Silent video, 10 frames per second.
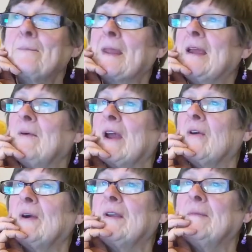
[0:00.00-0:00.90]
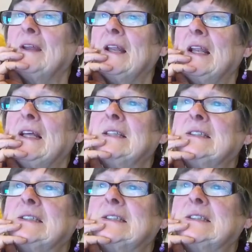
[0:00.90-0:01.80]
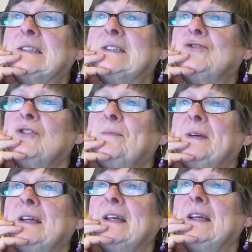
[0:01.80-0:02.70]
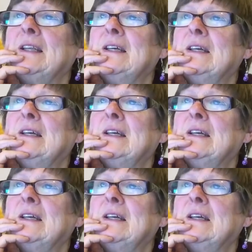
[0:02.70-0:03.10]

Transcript: Here we go. Wait a minute. Let's drop it in.